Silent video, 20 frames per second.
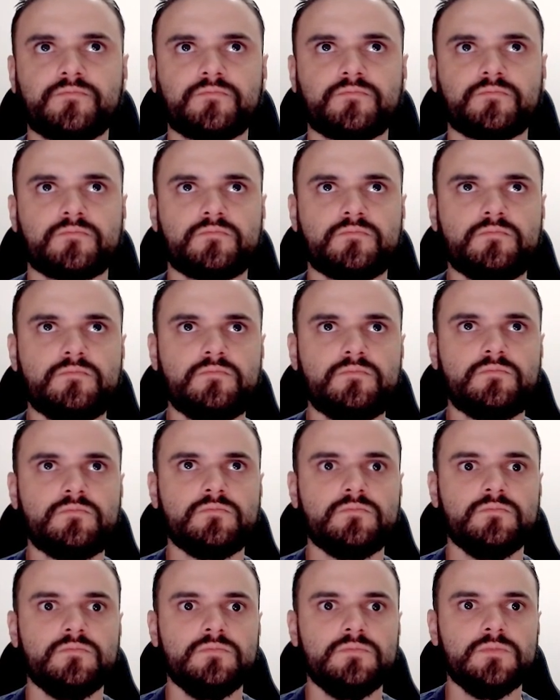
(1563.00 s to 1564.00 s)

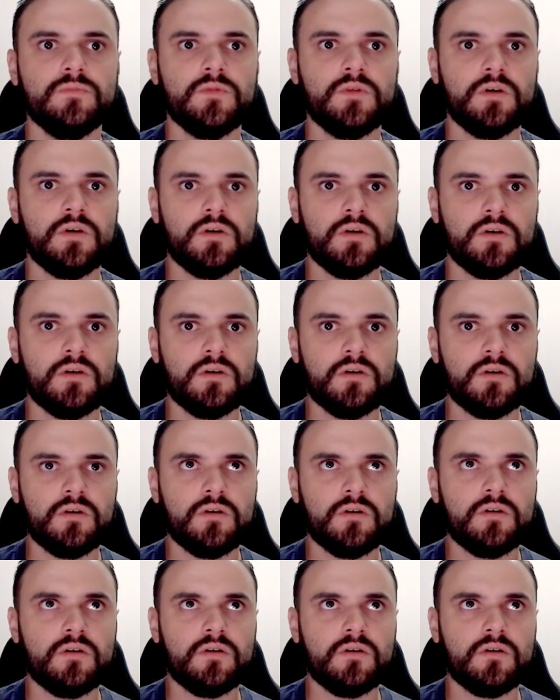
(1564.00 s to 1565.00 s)

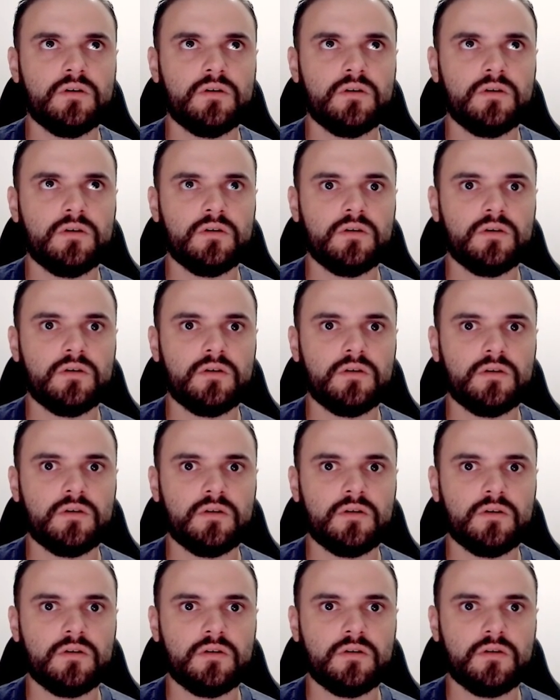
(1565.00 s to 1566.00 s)

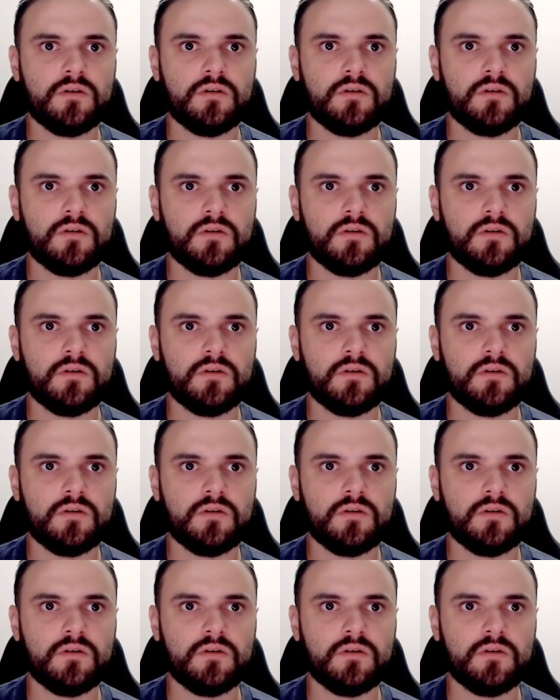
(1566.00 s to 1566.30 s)
[no speech]